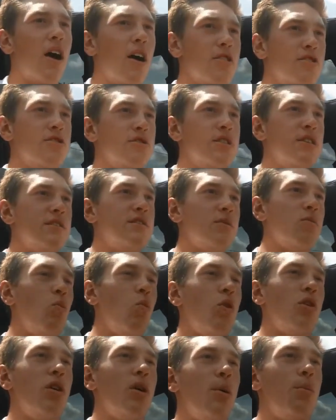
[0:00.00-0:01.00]
Also did
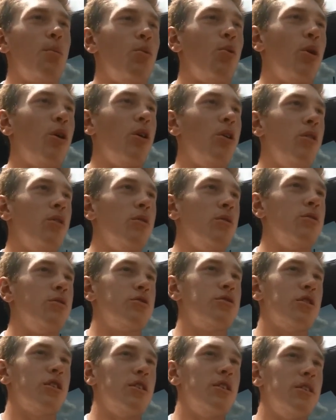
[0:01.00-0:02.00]
some one-arm
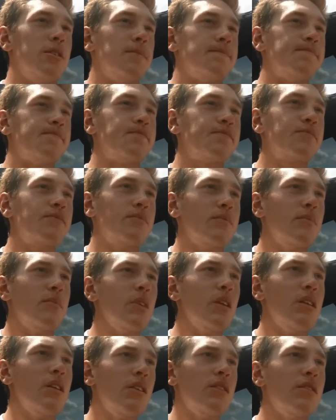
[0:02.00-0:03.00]
rows,
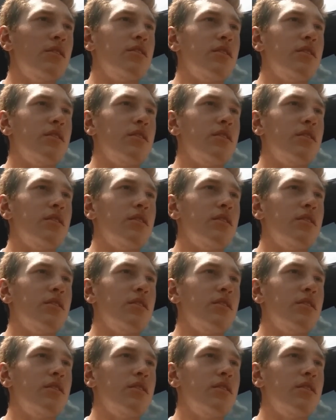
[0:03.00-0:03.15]
um,